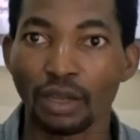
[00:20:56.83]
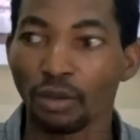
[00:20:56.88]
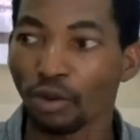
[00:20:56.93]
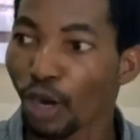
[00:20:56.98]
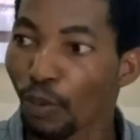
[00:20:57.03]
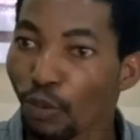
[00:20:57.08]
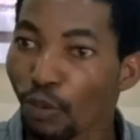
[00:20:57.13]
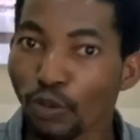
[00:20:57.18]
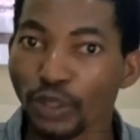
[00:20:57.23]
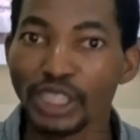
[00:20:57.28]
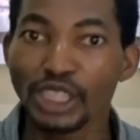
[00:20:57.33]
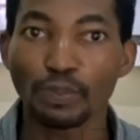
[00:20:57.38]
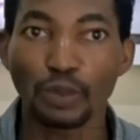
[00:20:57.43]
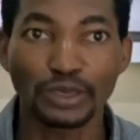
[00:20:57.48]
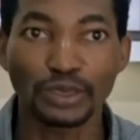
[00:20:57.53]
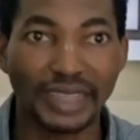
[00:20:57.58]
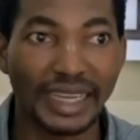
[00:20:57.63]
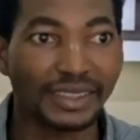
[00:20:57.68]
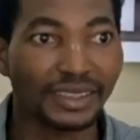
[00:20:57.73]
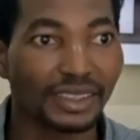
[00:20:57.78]
coupled with this
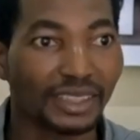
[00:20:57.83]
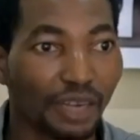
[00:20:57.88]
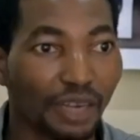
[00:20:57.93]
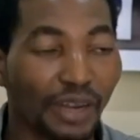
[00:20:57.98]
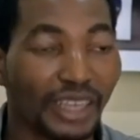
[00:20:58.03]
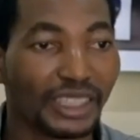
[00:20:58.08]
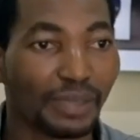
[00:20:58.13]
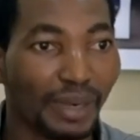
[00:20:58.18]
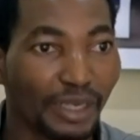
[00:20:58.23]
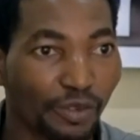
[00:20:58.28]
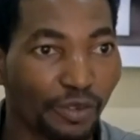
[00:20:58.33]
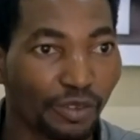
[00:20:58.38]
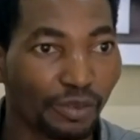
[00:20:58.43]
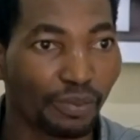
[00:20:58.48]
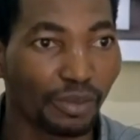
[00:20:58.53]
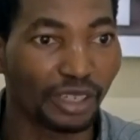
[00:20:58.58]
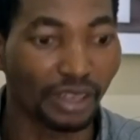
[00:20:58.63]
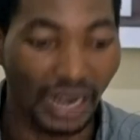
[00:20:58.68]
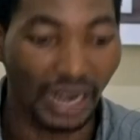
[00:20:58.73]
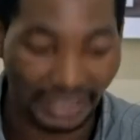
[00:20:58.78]
protest that we
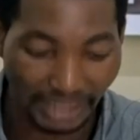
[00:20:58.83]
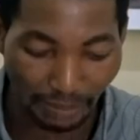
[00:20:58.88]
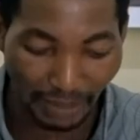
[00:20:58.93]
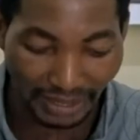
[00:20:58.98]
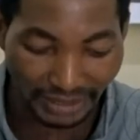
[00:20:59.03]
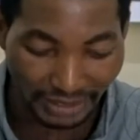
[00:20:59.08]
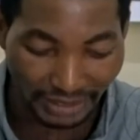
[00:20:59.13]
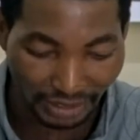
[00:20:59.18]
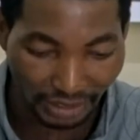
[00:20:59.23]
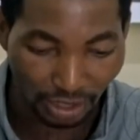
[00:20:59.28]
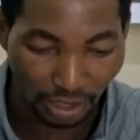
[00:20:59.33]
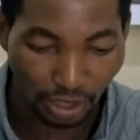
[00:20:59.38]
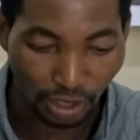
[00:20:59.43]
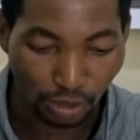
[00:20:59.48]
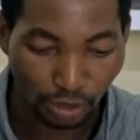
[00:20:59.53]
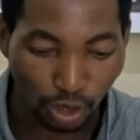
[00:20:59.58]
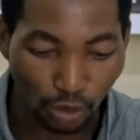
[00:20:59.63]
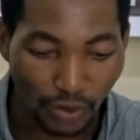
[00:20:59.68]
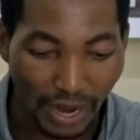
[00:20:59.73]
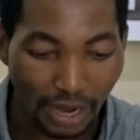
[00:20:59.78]
are demanding.
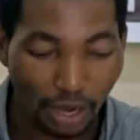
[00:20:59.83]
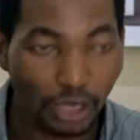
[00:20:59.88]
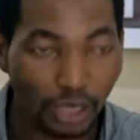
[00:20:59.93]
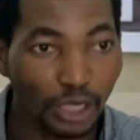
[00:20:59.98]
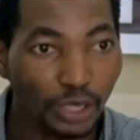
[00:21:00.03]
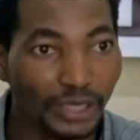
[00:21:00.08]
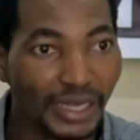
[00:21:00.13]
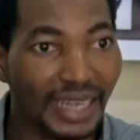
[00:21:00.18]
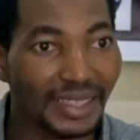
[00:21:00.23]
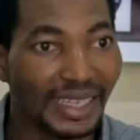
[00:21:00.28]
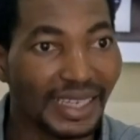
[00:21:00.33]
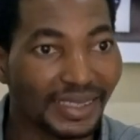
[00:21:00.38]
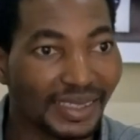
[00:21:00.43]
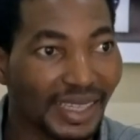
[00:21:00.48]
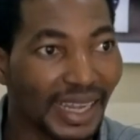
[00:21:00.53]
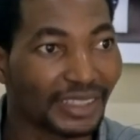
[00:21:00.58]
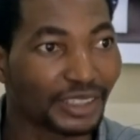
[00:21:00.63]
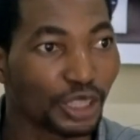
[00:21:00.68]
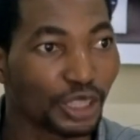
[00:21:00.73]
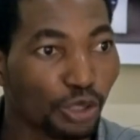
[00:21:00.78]
So we are calling on NSC
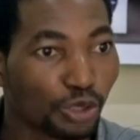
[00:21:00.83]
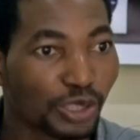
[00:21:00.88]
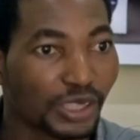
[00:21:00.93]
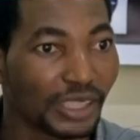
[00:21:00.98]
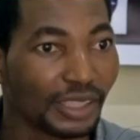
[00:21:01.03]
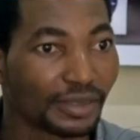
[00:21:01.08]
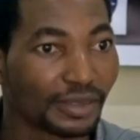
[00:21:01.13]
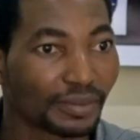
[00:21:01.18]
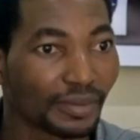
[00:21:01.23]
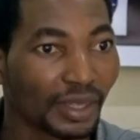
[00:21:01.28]
and TUC